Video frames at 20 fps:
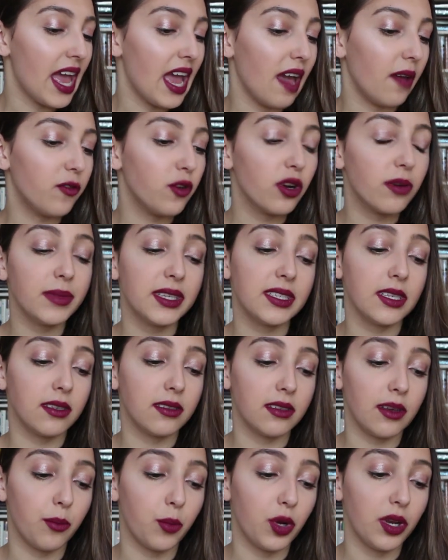if you're missing
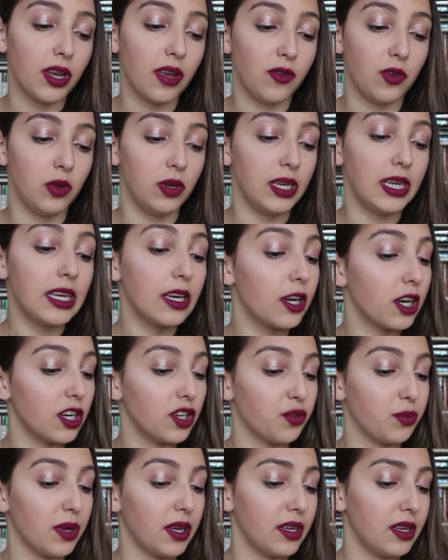someone, if you need
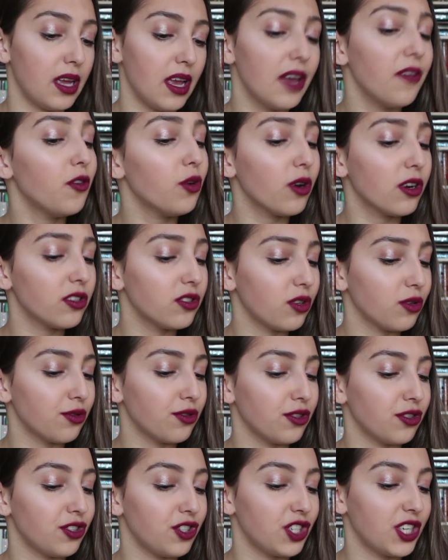encouragement, if you are soul
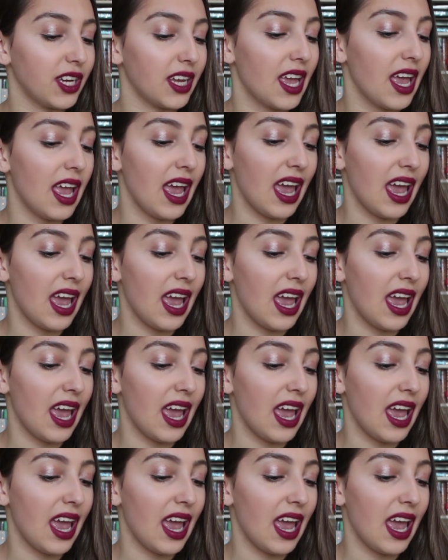searching,